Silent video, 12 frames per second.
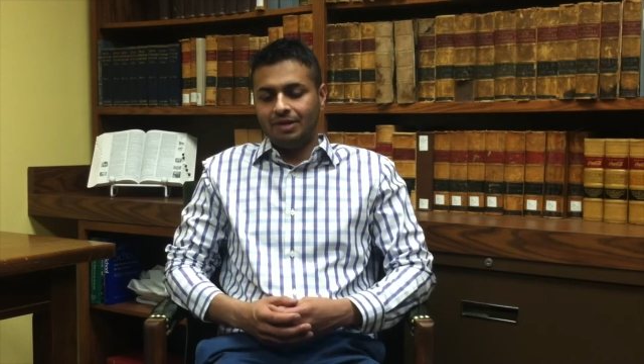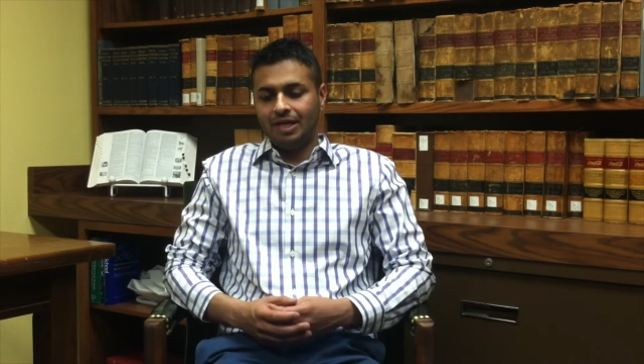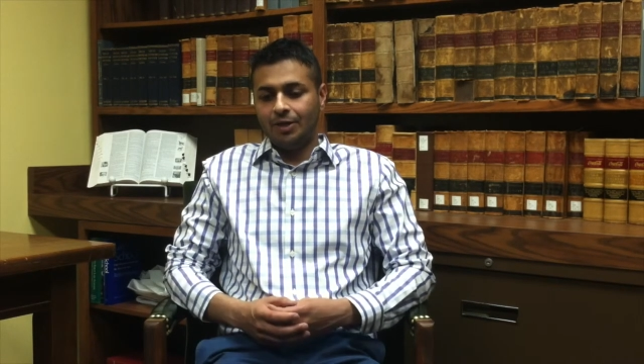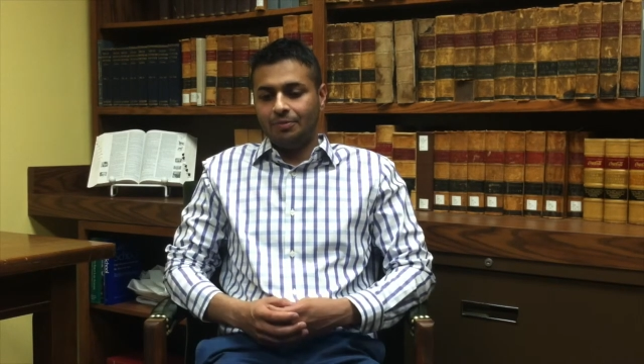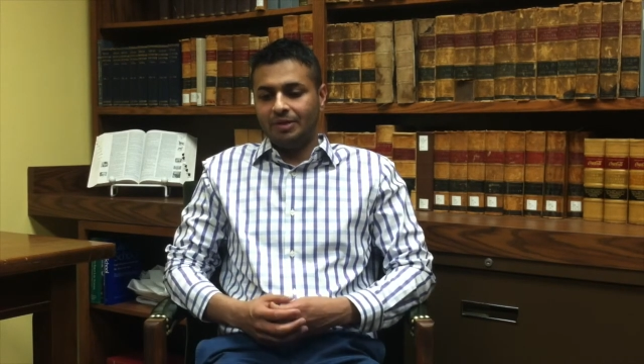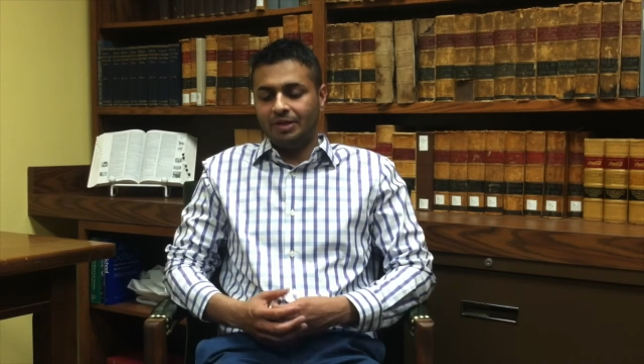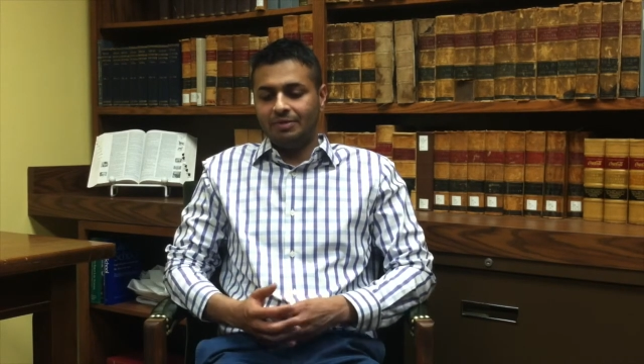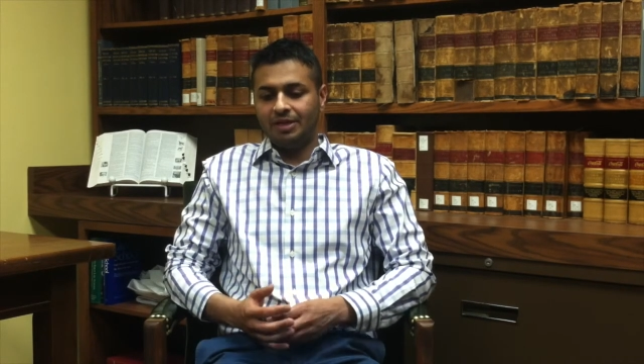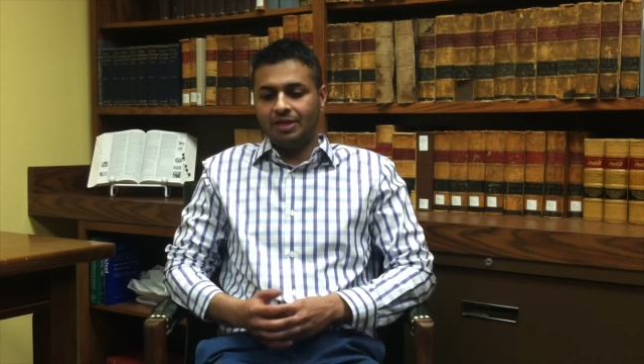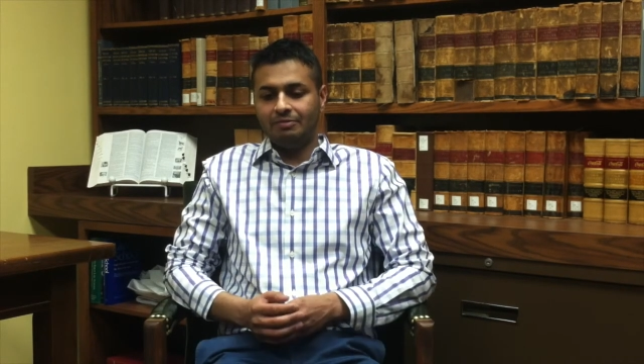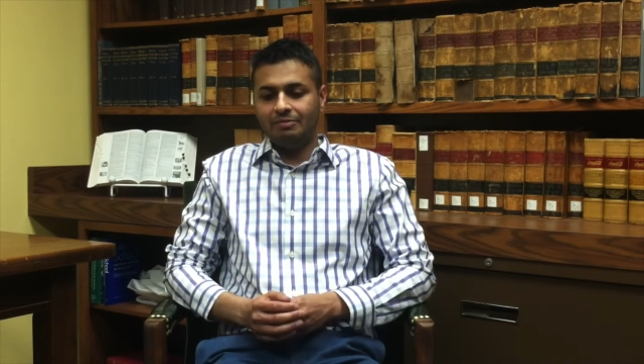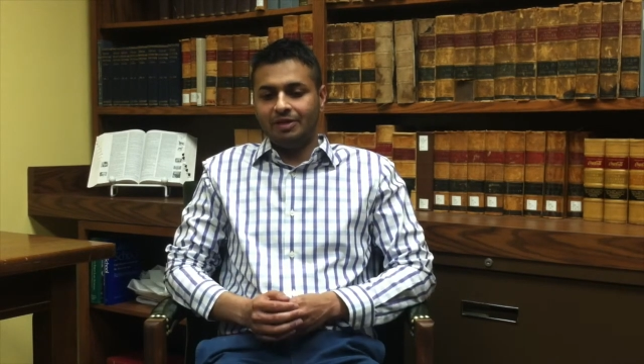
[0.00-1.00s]
helped me
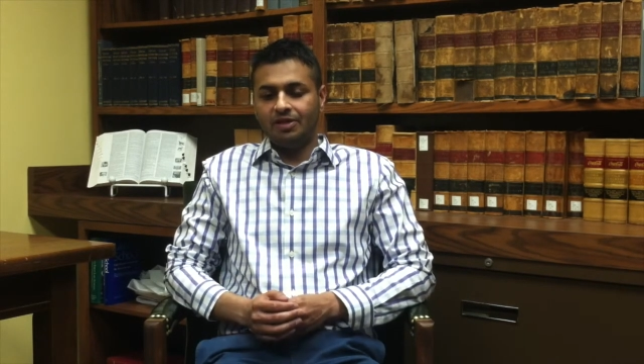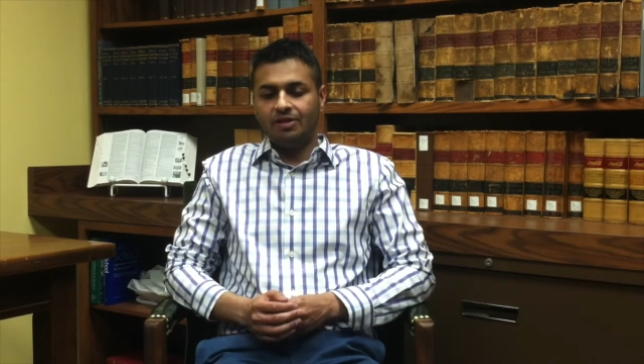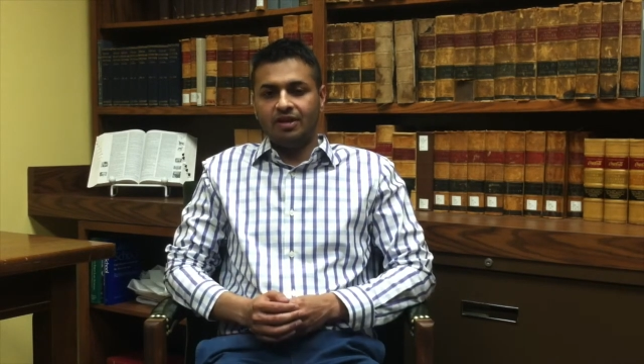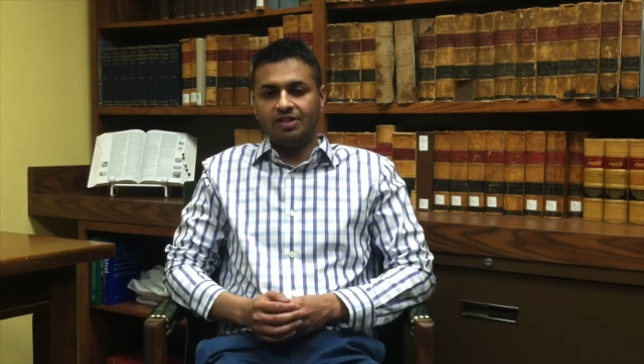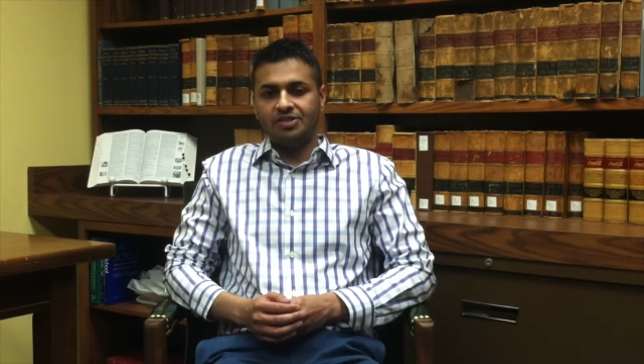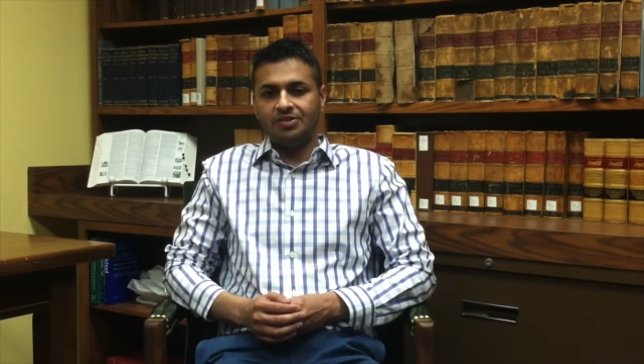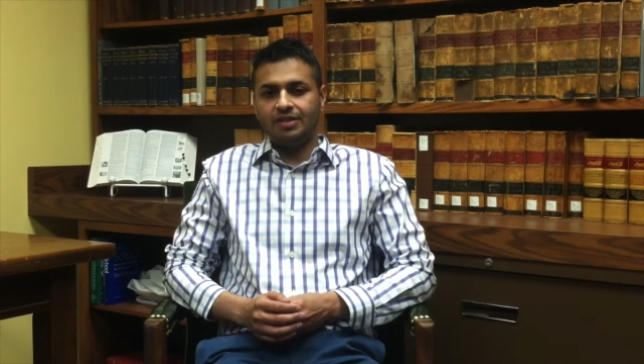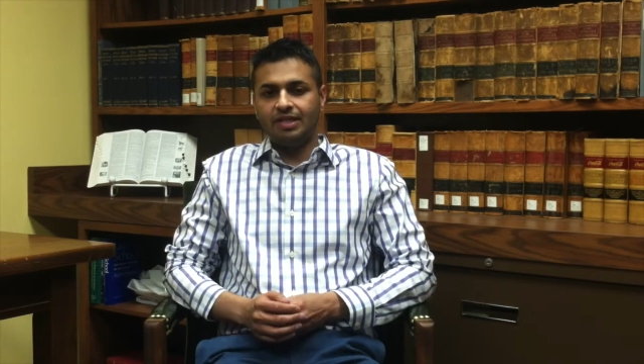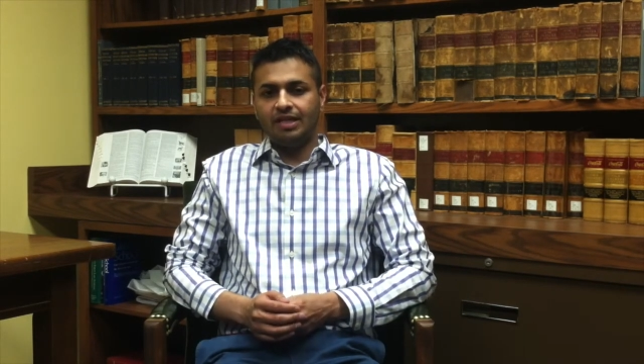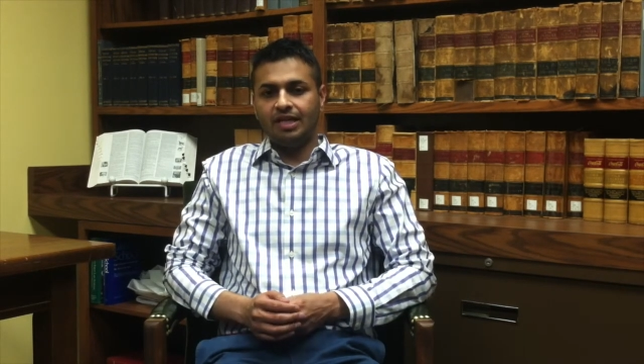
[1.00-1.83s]
become a better law student.